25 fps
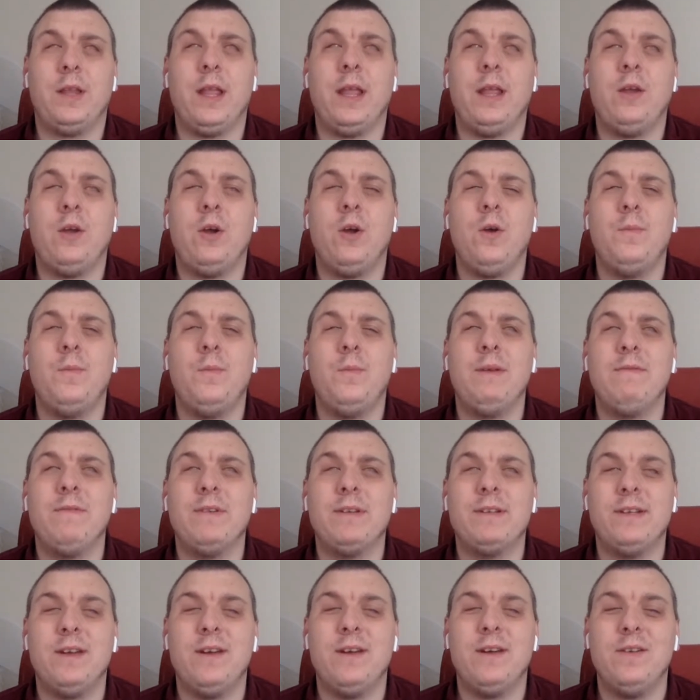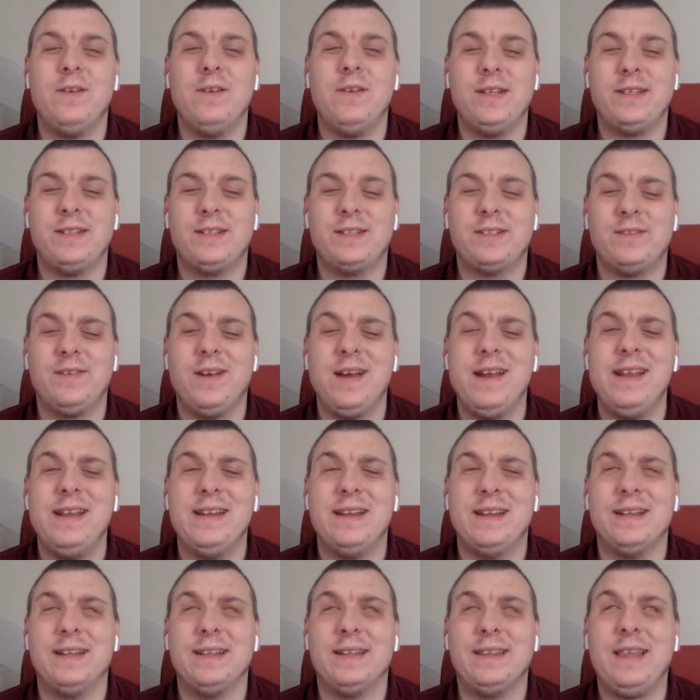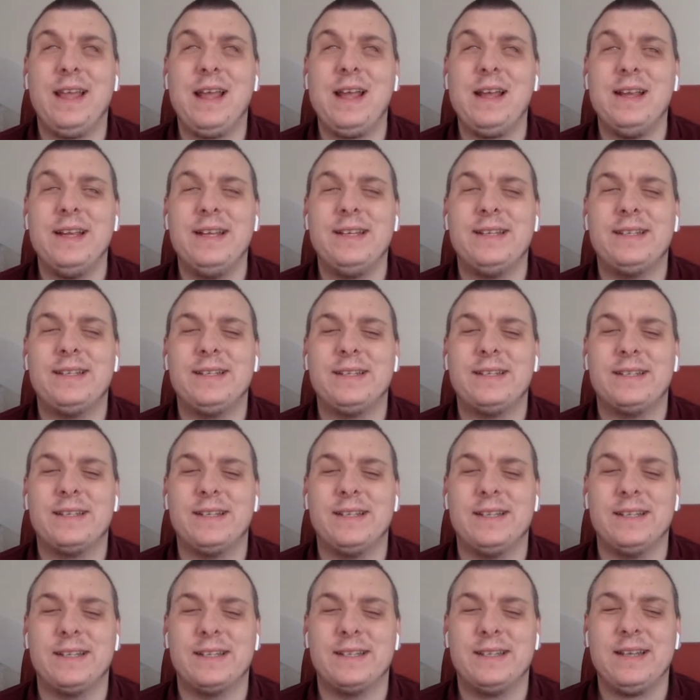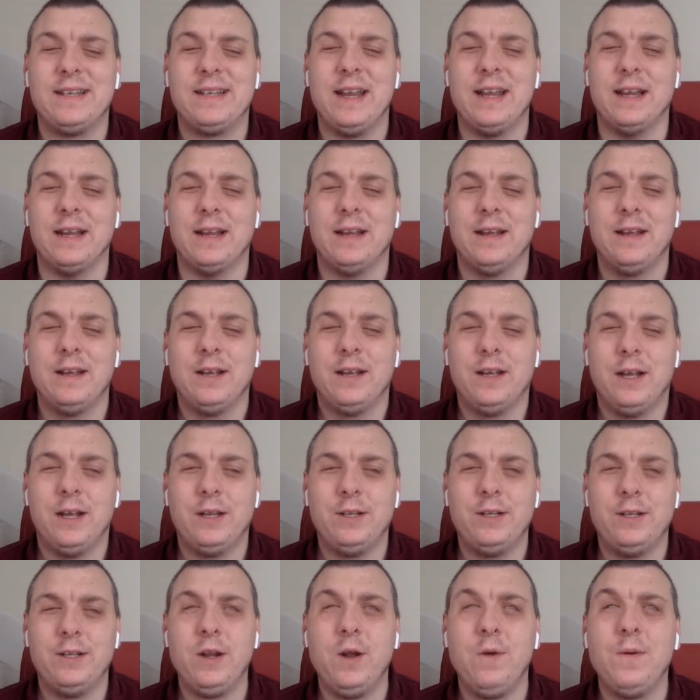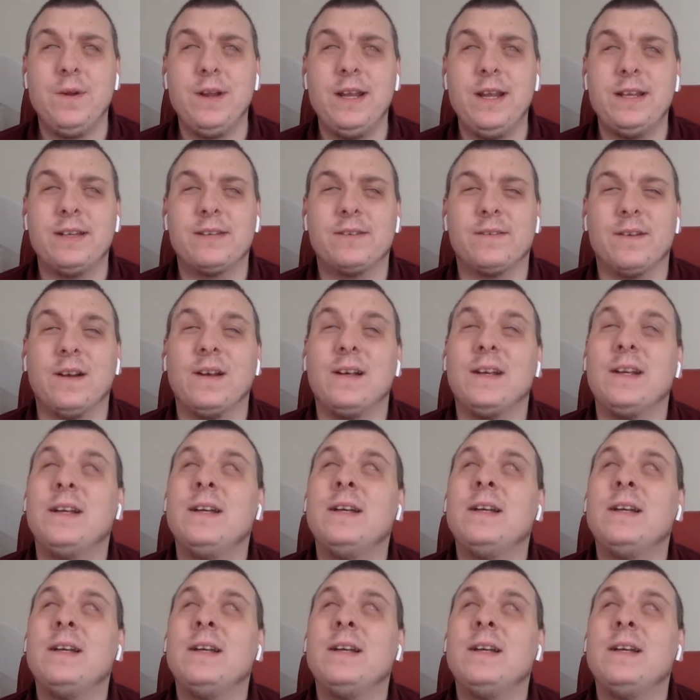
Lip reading: could be returning to training. That is just insane. And do you know what it is, right?